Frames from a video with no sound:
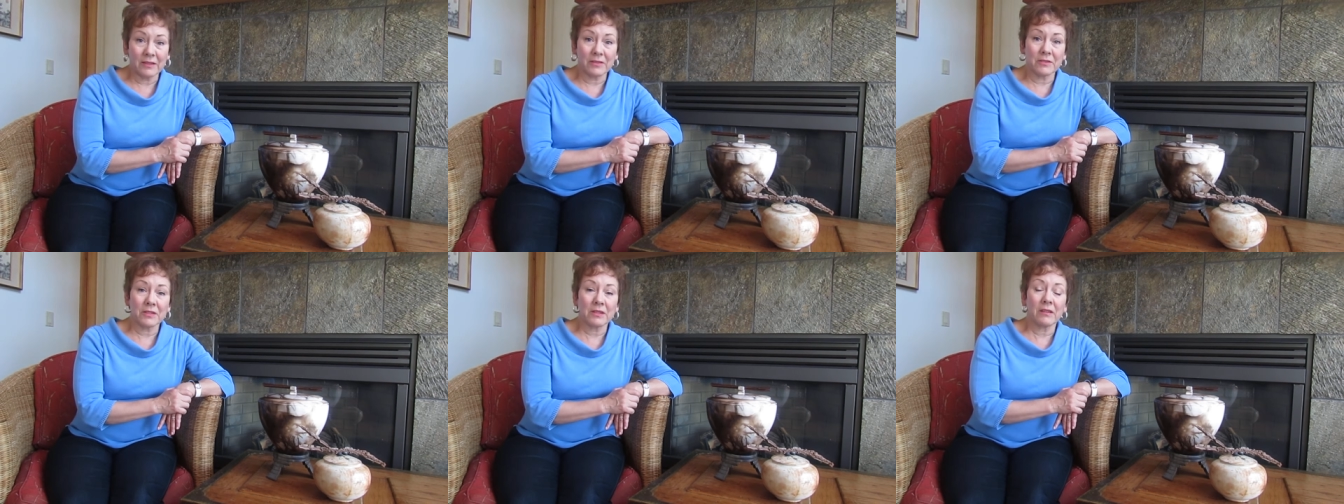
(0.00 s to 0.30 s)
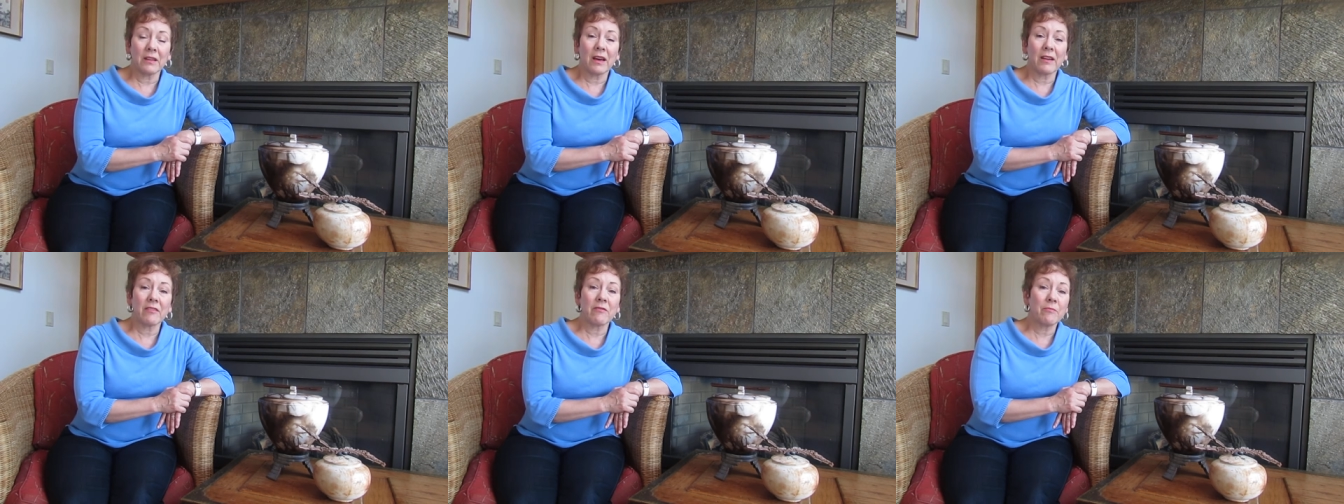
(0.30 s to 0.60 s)
There's a
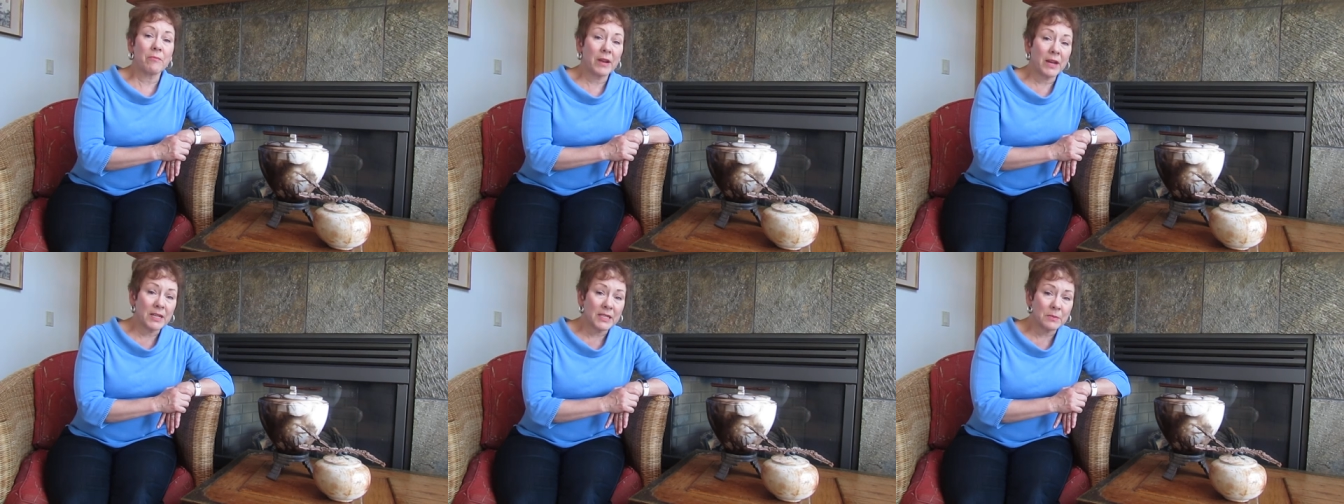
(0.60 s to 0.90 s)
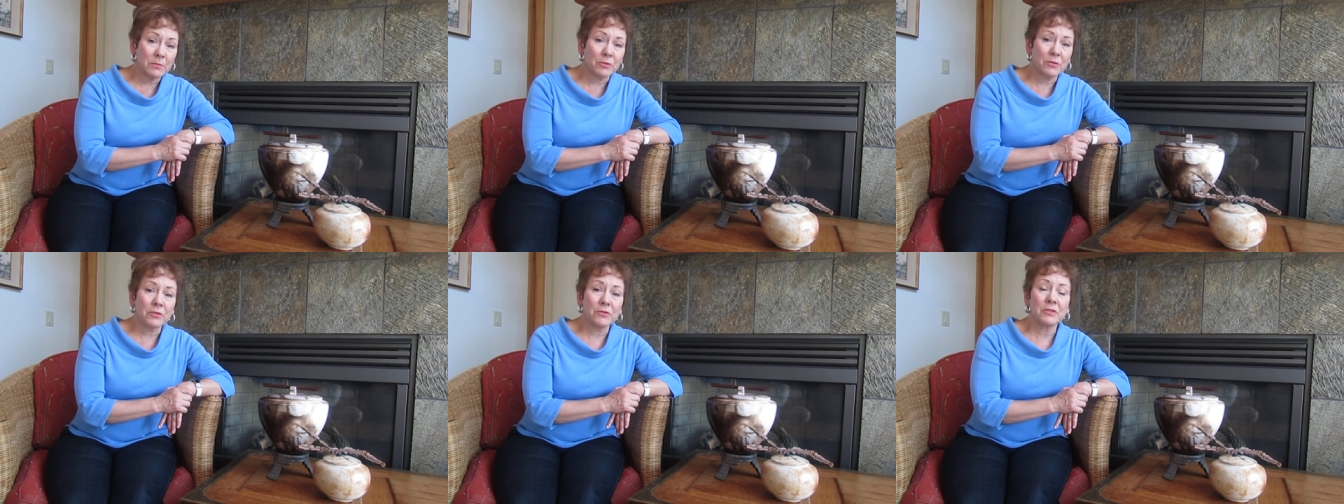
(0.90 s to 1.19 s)
lot of
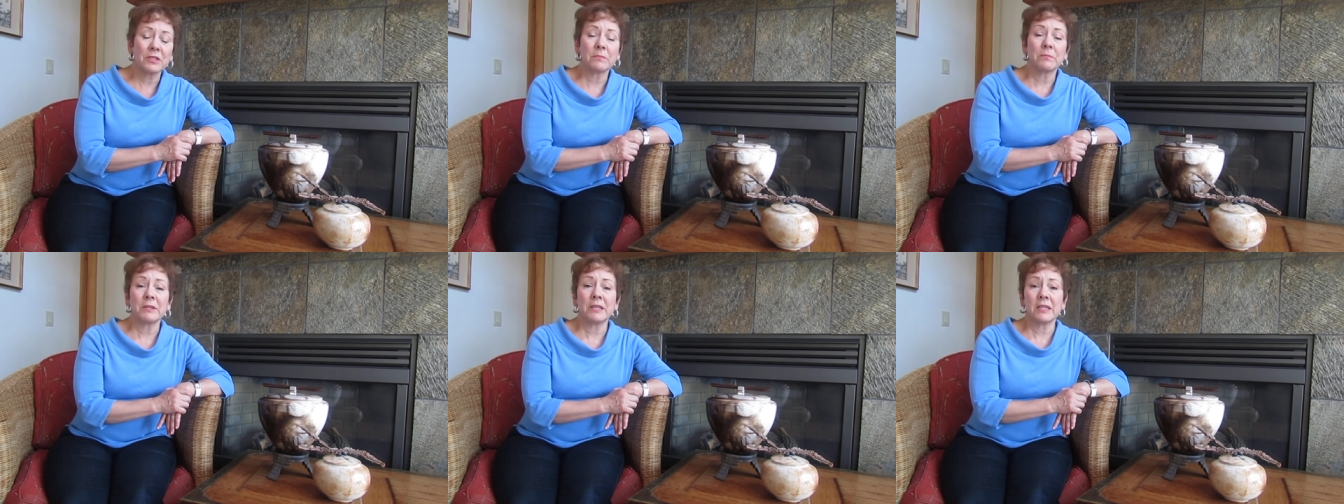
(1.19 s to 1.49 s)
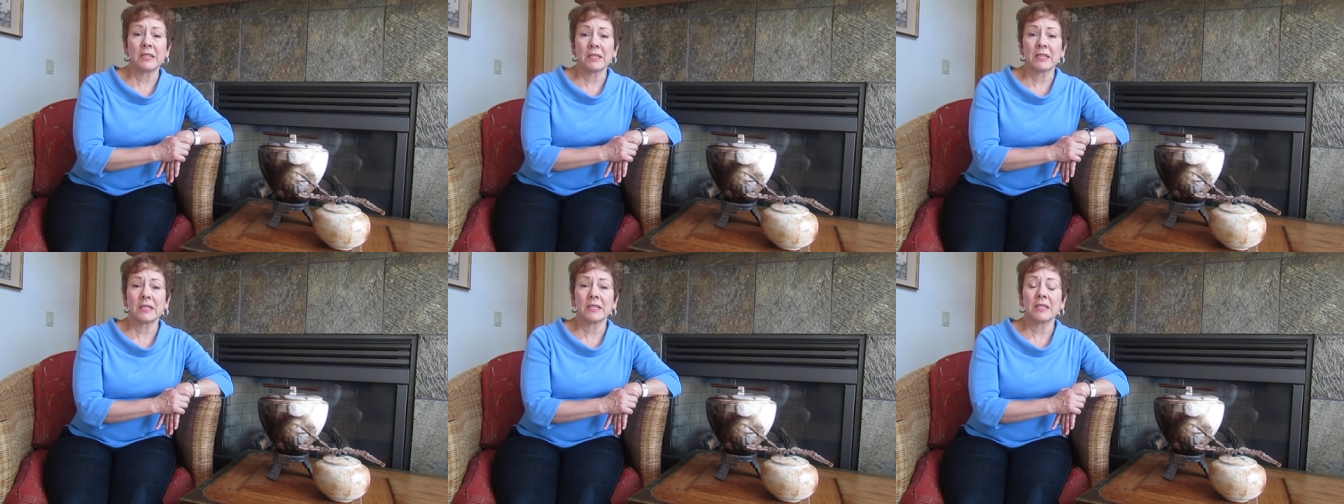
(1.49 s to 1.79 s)
mass-produced
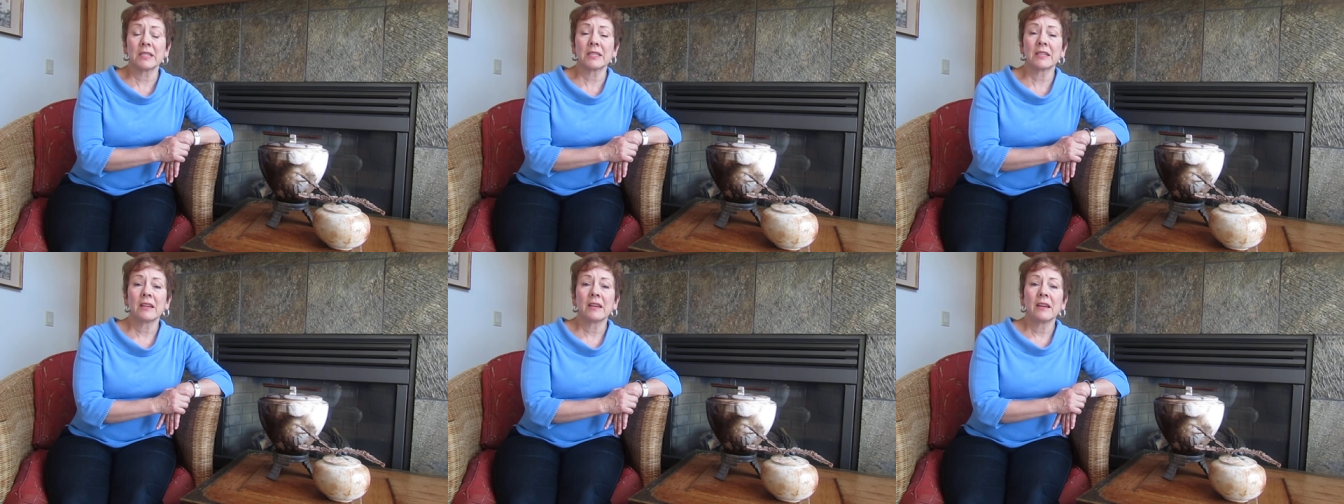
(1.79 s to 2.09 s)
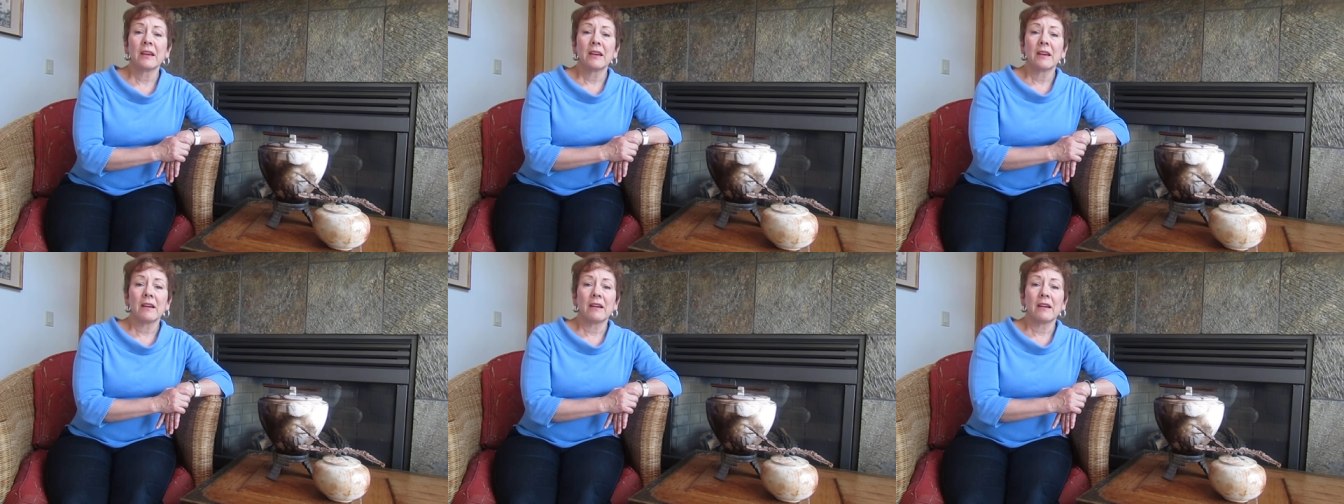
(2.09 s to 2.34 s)
pieces